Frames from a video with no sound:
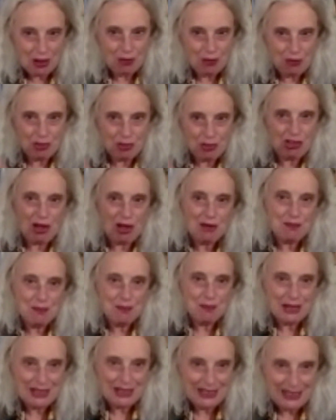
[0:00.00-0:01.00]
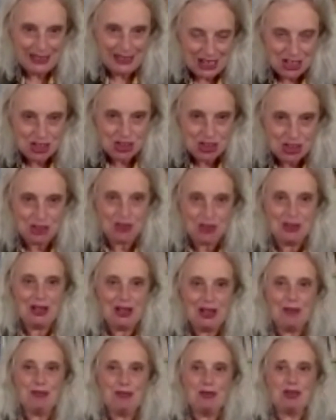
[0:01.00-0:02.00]
without medication
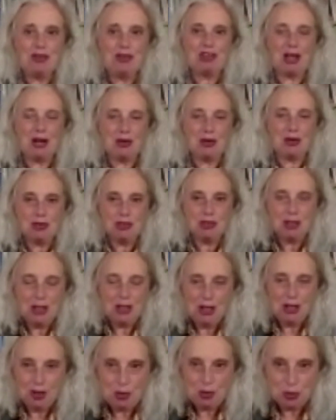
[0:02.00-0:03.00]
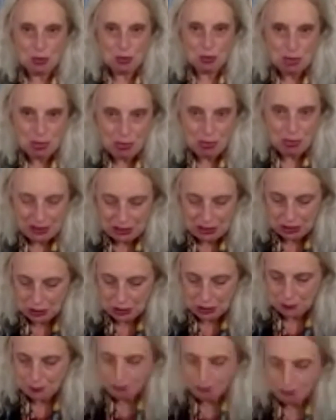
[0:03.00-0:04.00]
and without constriction.